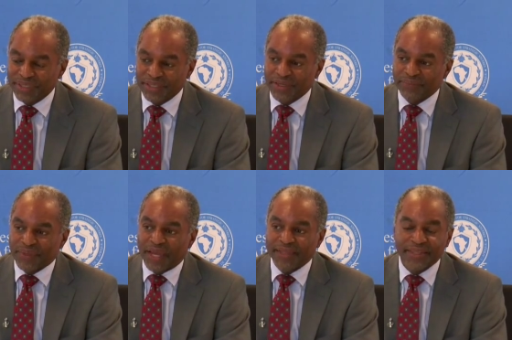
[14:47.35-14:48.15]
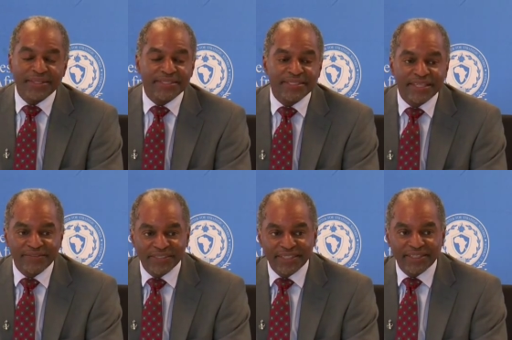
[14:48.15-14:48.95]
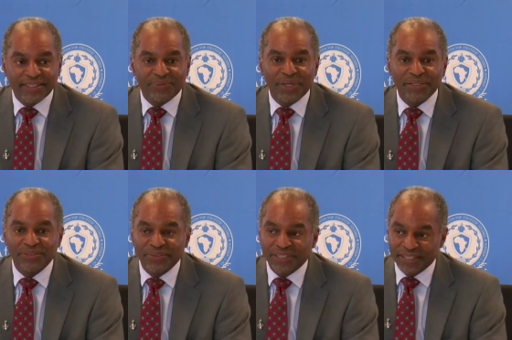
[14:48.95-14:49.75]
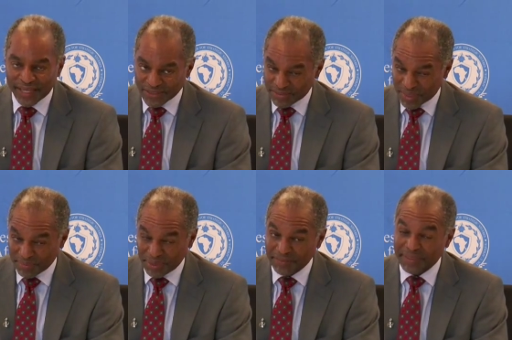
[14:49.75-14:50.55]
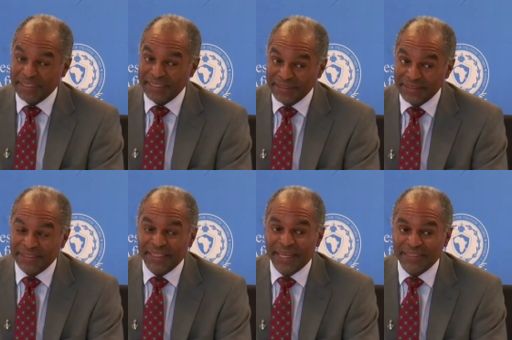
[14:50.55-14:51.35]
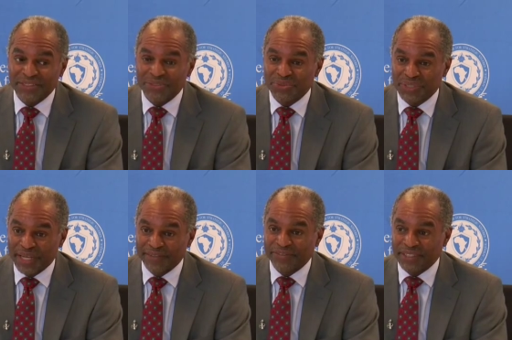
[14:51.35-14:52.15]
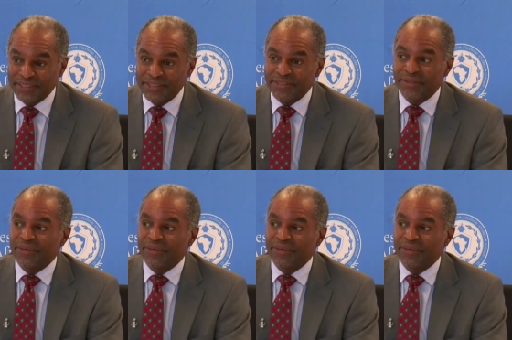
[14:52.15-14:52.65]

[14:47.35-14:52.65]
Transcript: But I think it's safe to say that well over a thousand people have been killed in the last two and a half years.